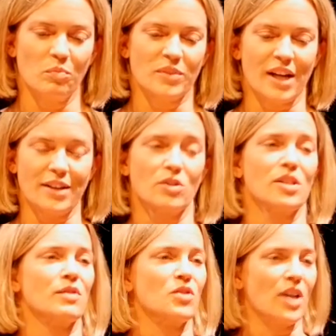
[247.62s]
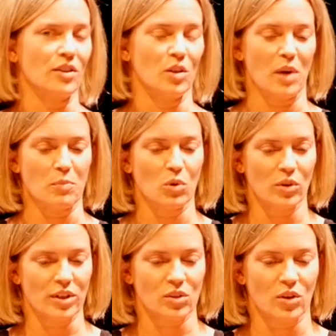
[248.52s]
diagnosis of childhood
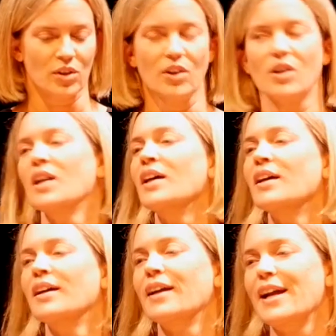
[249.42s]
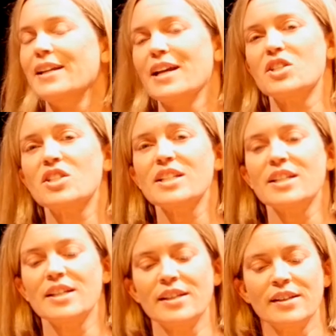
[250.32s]
bipolar disorder.
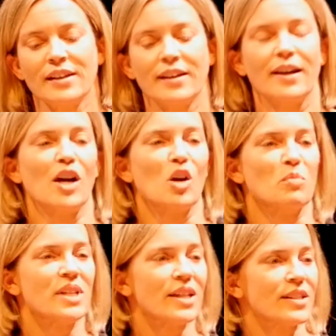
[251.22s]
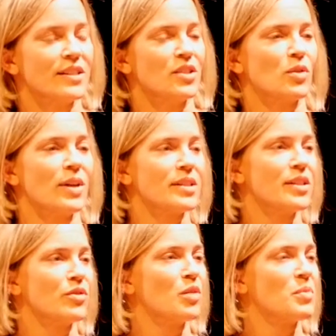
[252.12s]
ADHD, tics and Tourette
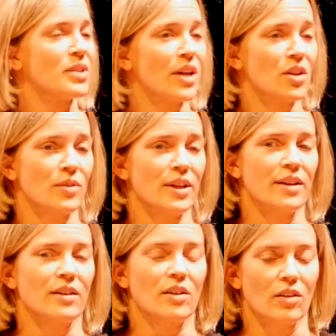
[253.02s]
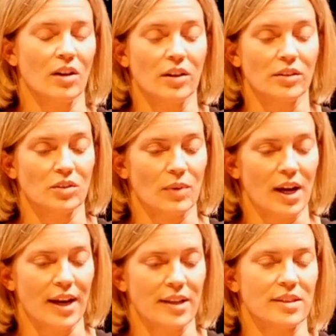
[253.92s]
syndrome, stuttering are all on the
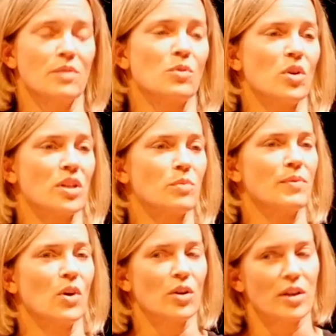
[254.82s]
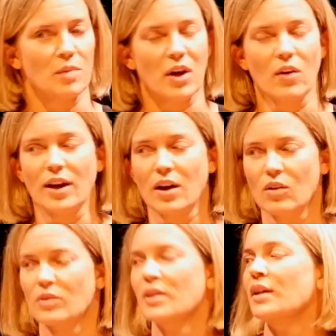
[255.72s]
rise, and of course we've all heard about
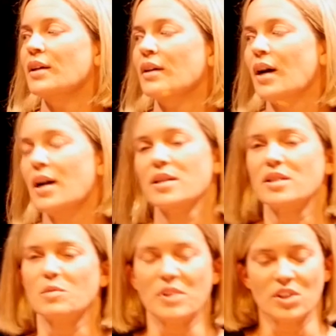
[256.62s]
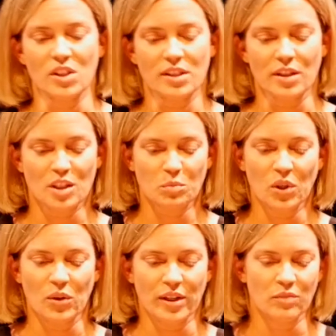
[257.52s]
how autism has just
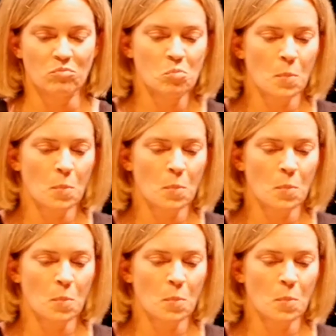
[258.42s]
exploded.